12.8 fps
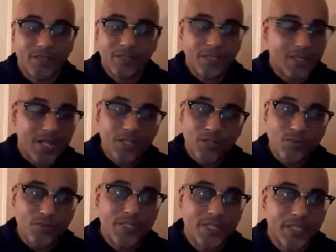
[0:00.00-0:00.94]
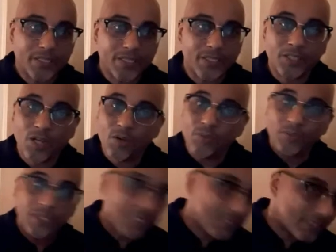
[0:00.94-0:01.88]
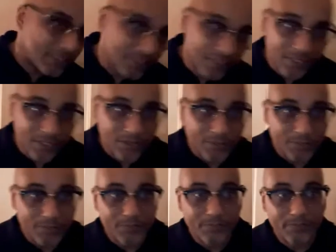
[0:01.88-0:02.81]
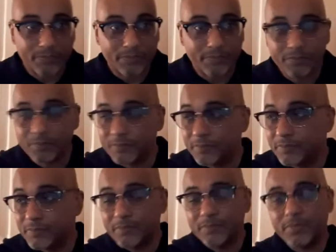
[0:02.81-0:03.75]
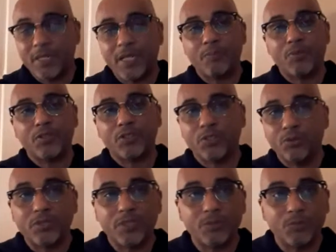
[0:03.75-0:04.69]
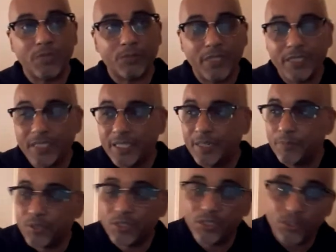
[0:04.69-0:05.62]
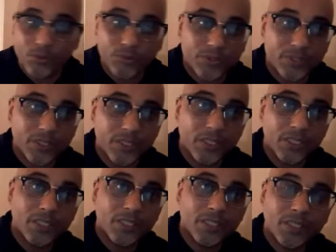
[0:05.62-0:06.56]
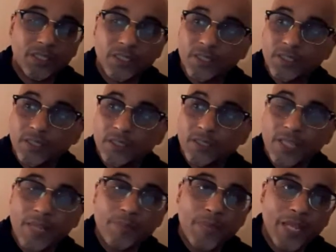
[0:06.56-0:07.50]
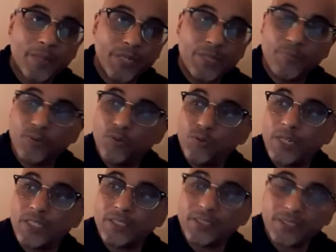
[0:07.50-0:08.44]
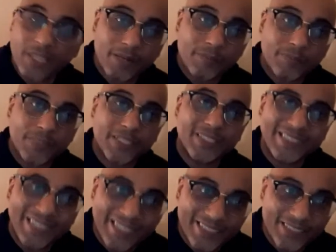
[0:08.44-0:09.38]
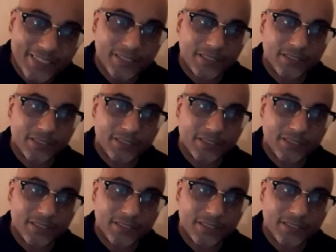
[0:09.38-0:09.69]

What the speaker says: They're not doing nothing. Don't listen to them. They ain't producing what we need produced. They make people who accept conditions.